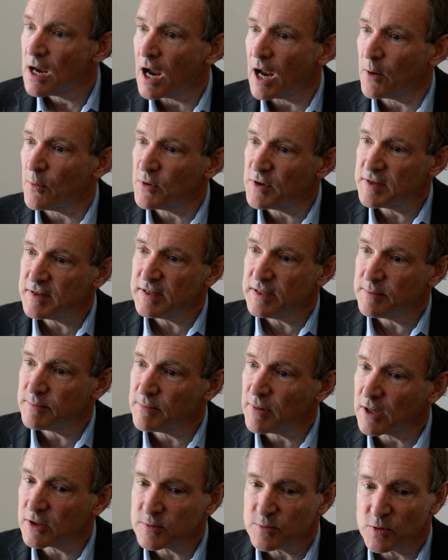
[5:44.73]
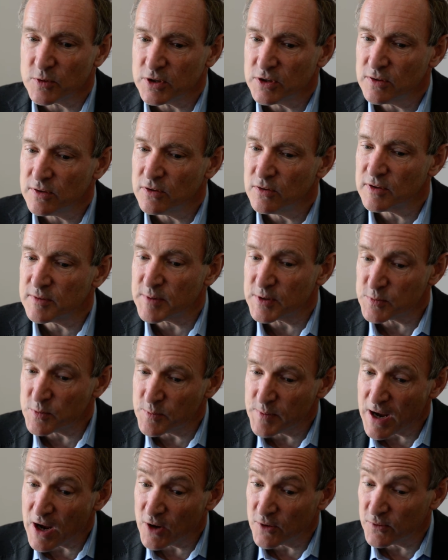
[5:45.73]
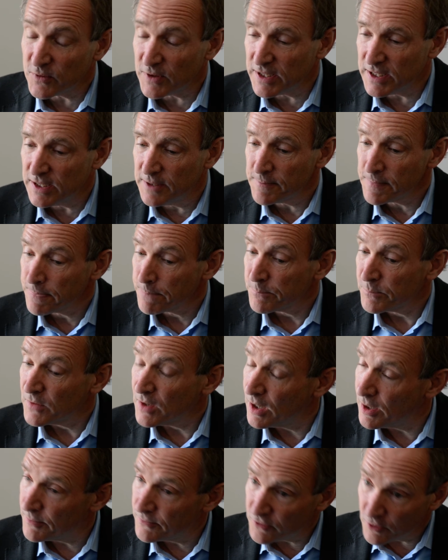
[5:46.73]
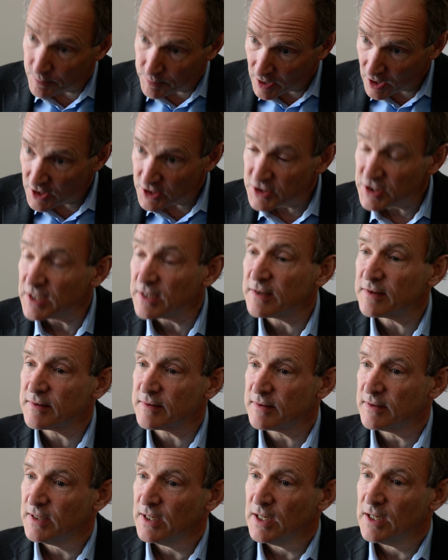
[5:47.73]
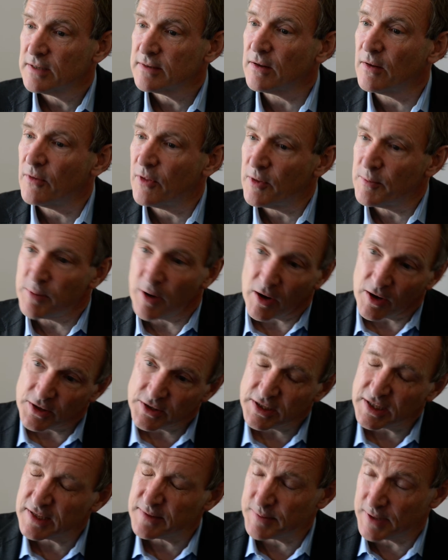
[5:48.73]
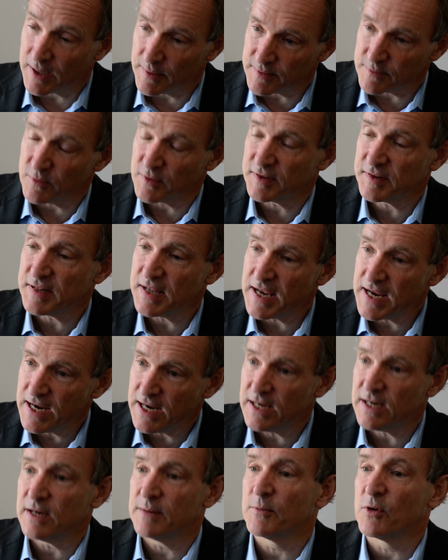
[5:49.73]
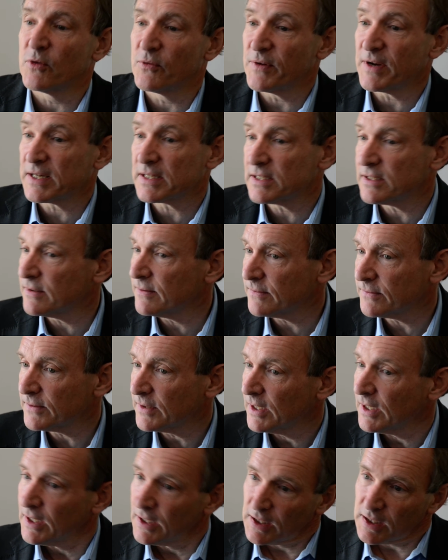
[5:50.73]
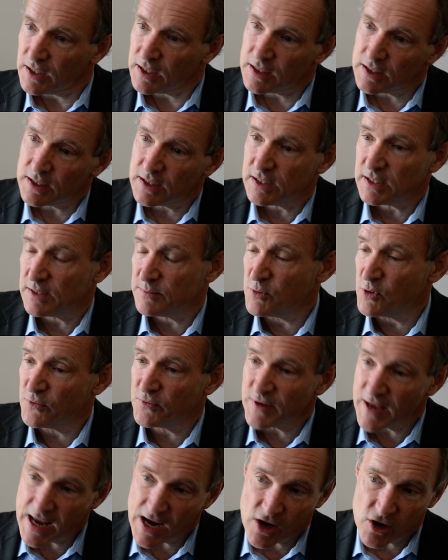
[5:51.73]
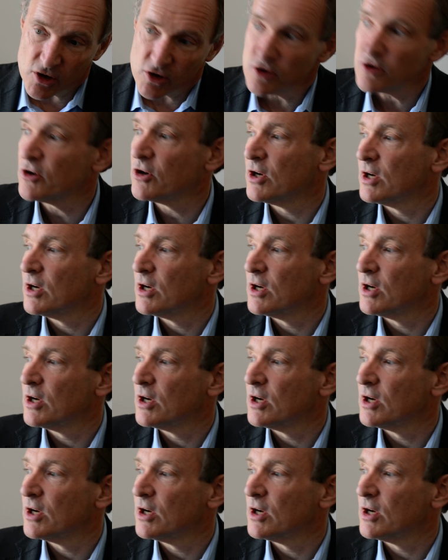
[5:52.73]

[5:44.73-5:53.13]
I want to see it used much more powerfully for politics, so that the politics becomes more sane and more effective and more fair.